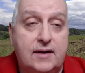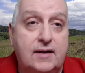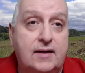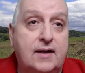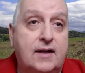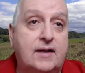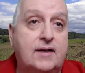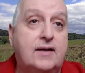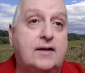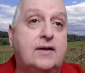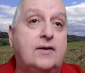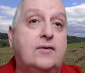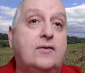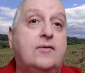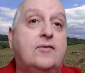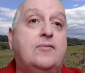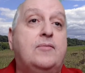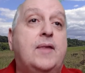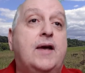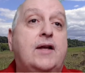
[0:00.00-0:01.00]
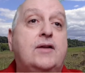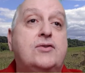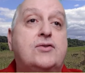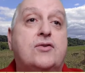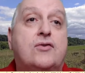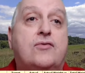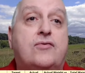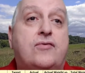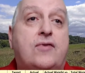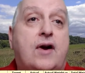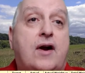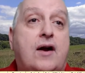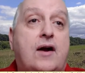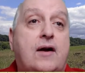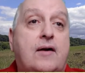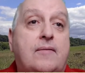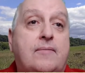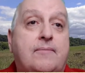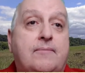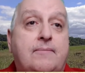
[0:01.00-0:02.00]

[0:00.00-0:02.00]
that we've made so far.